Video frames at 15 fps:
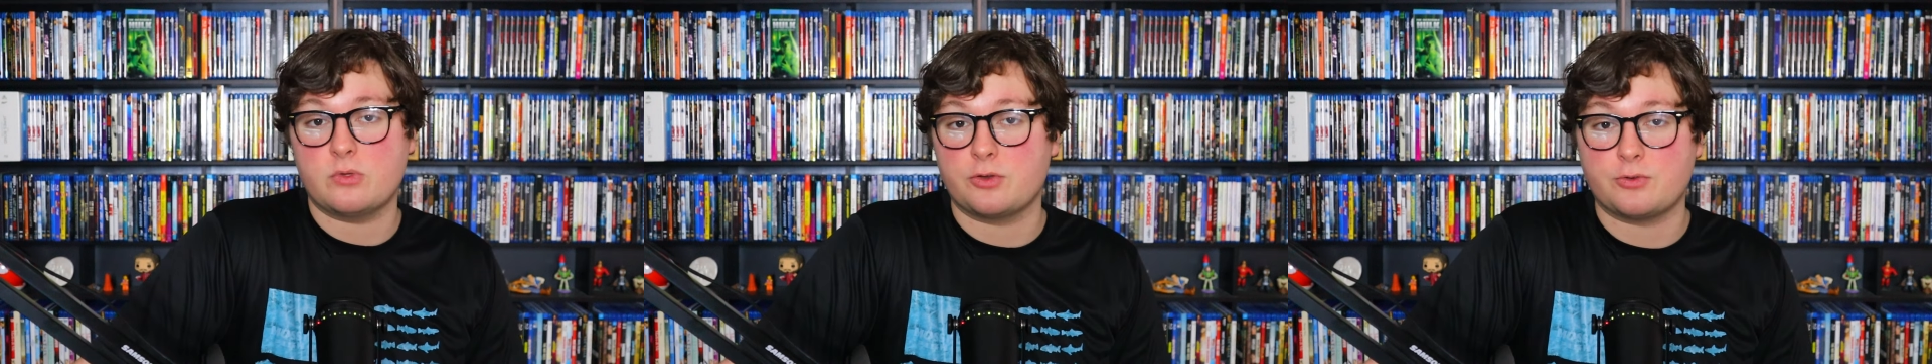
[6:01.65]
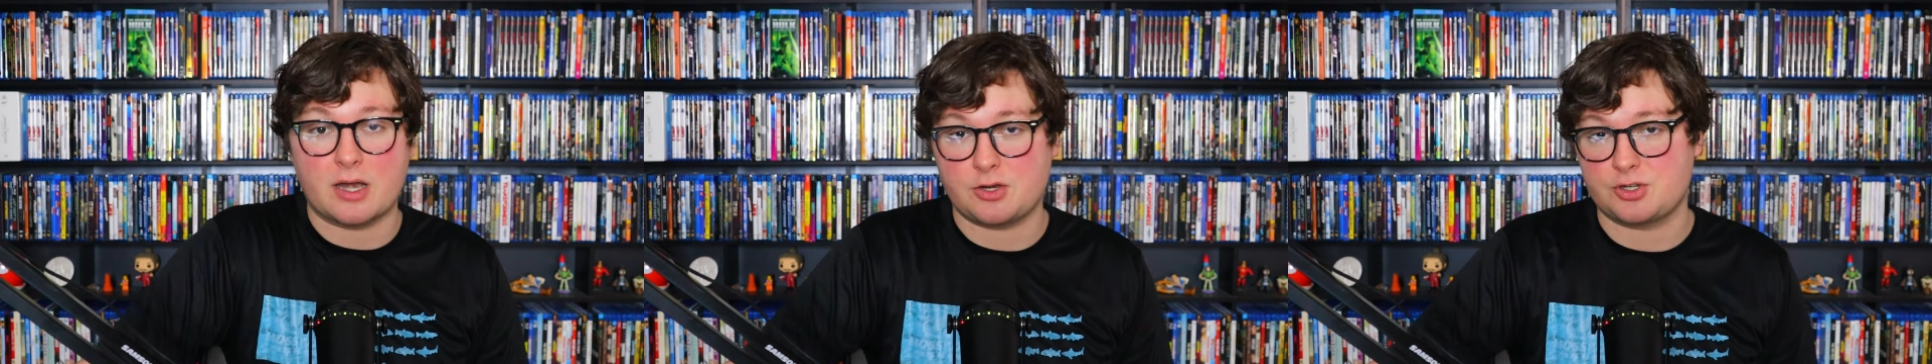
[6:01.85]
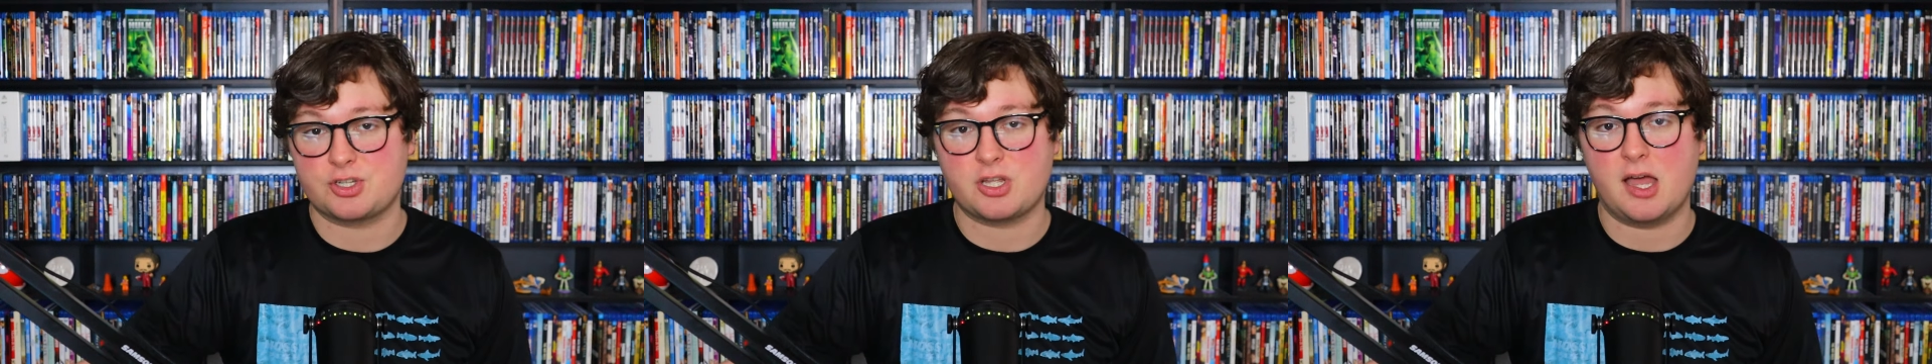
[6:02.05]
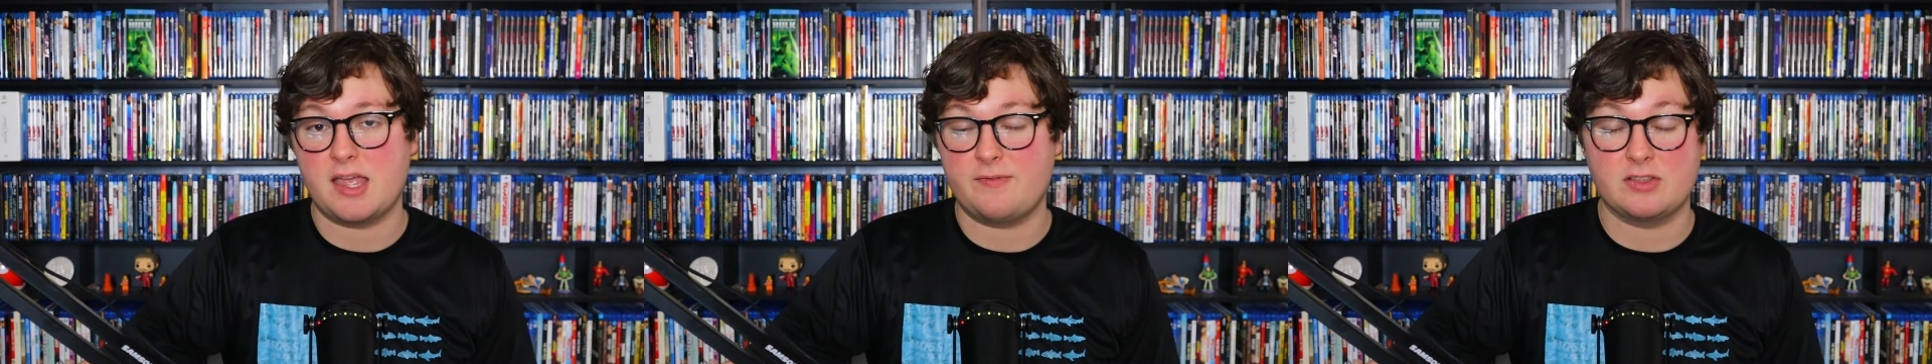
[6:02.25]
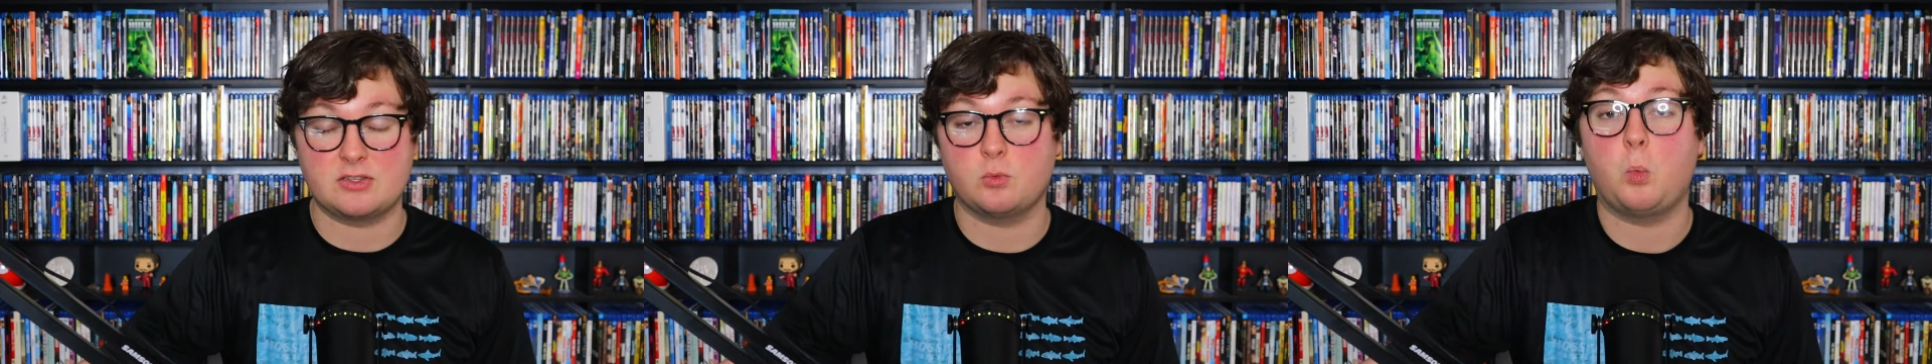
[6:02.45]
the director's cut
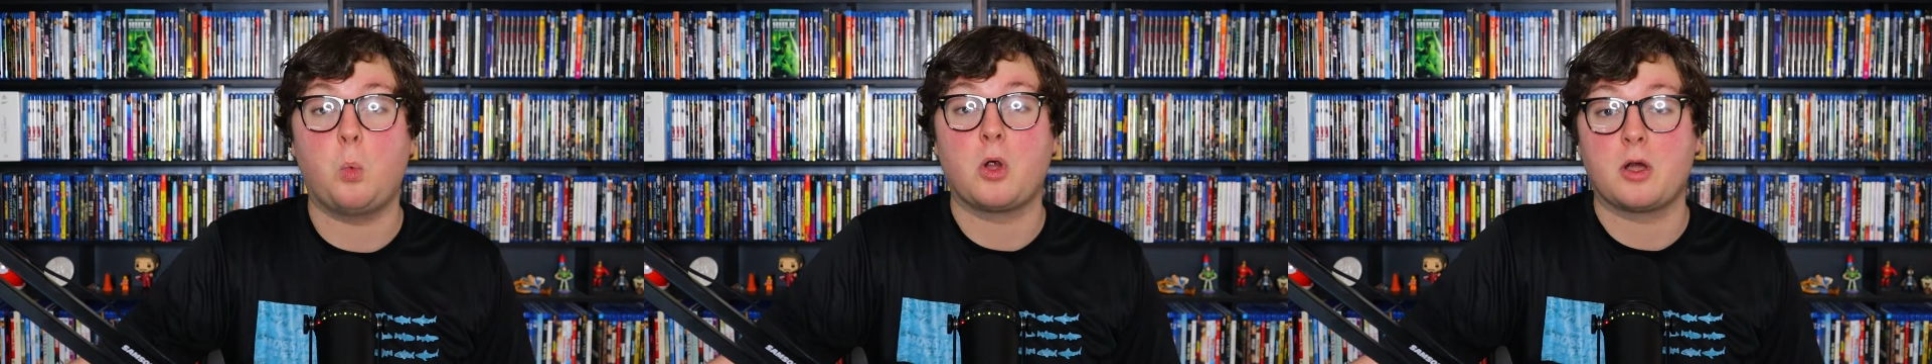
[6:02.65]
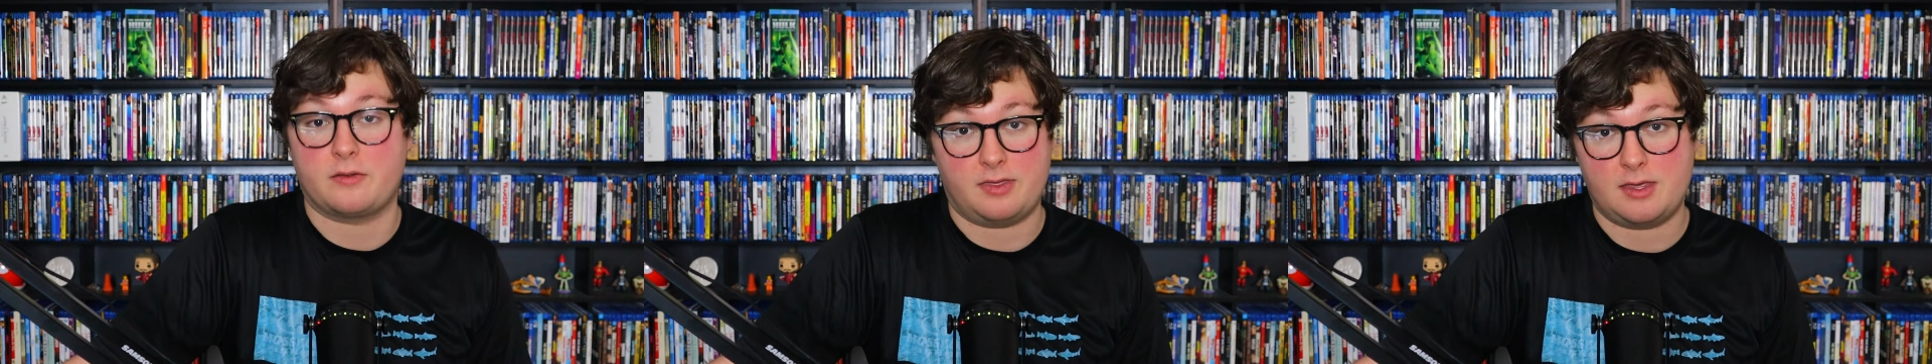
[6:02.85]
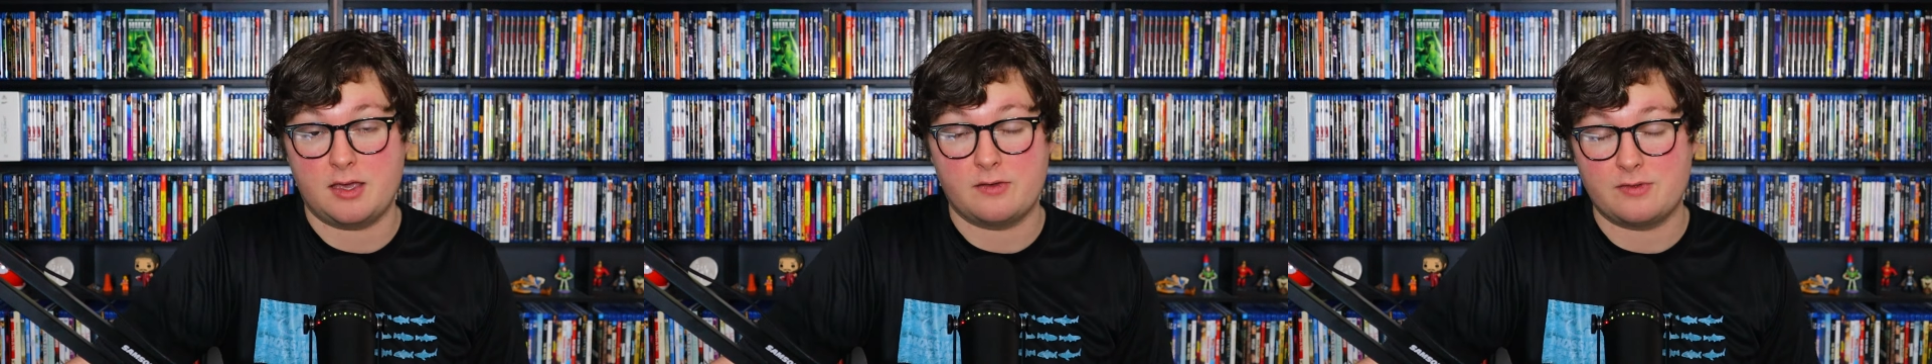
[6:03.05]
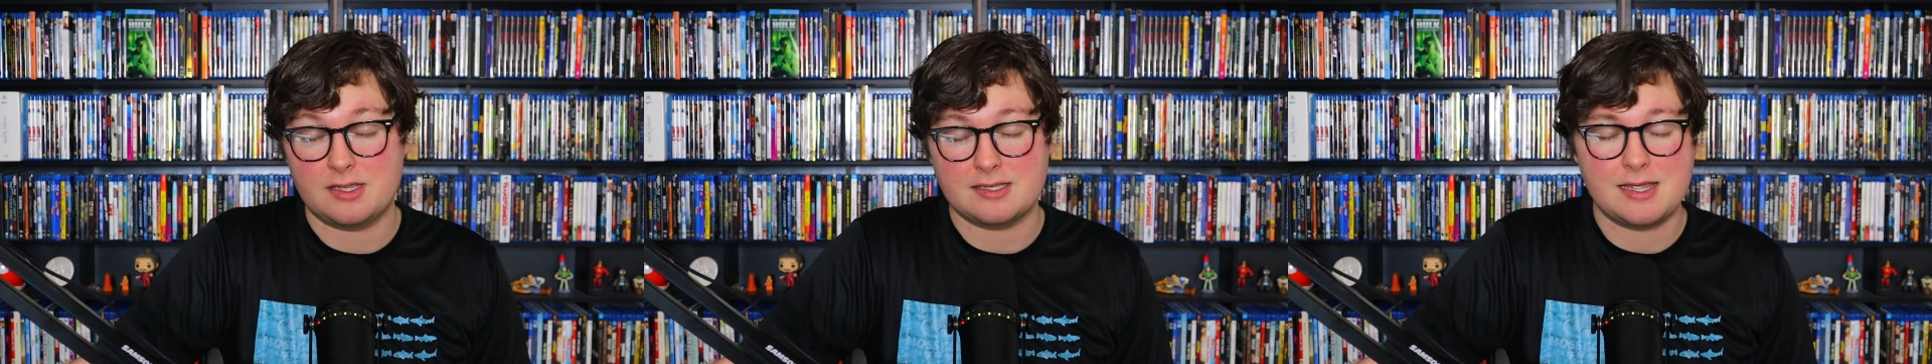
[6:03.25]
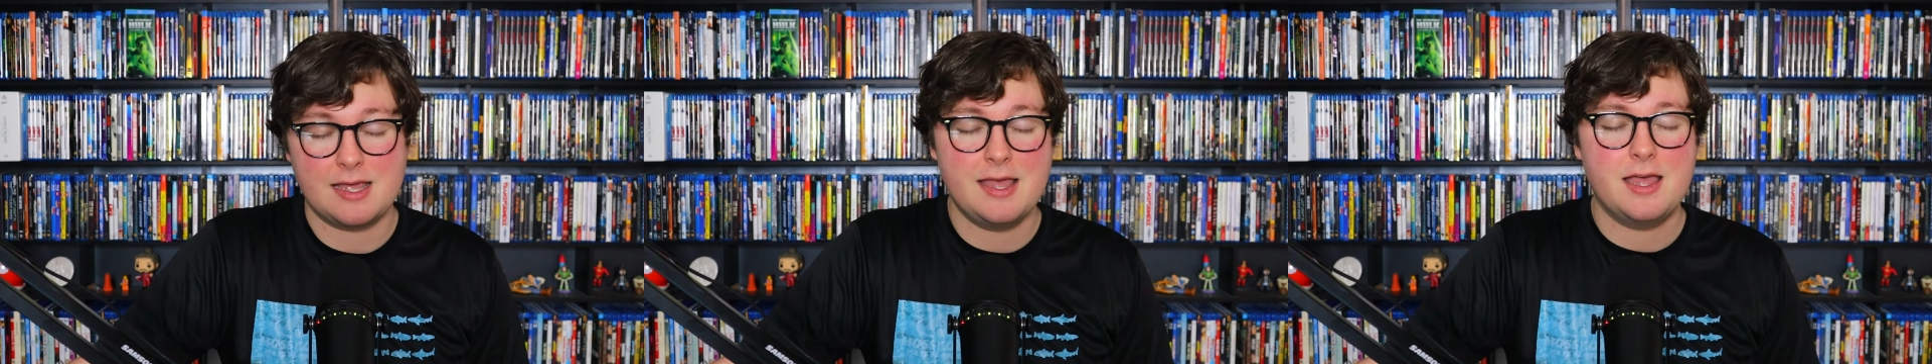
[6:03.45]
if it's worthy of it.